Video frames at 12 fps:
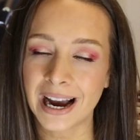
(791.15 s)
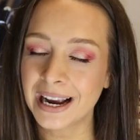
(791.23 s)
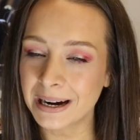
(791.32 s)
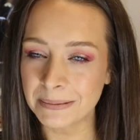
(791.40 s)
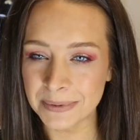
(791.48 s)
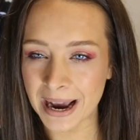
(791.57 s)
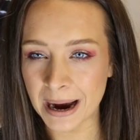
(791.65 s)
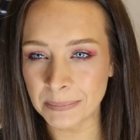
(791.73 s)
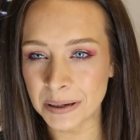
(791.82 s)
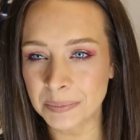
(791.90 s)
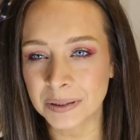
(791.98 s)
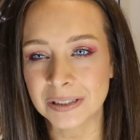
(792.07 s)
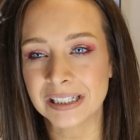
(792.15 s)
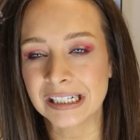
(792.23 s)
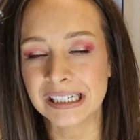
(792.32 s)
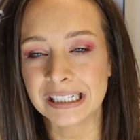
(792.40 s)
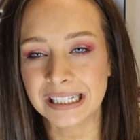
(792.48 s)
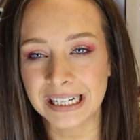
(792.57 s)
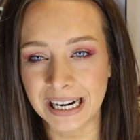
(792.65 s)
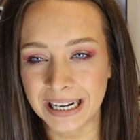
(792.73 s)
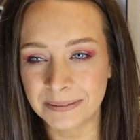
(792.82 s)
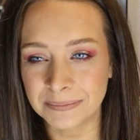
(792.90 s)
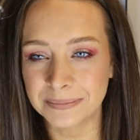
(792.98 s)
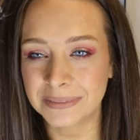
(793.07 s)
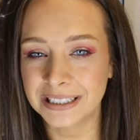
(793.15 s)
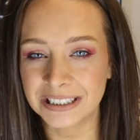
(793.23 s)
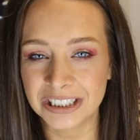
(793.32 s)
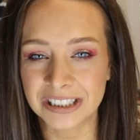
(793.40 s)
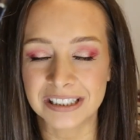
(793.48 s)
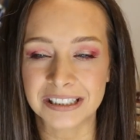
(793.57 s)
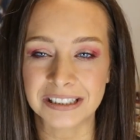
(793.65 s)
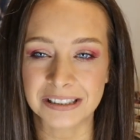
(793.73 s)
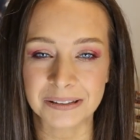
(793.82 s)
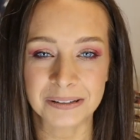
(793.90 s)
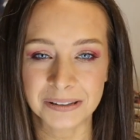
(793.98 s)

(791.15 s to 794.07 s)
I am a happy person. I am just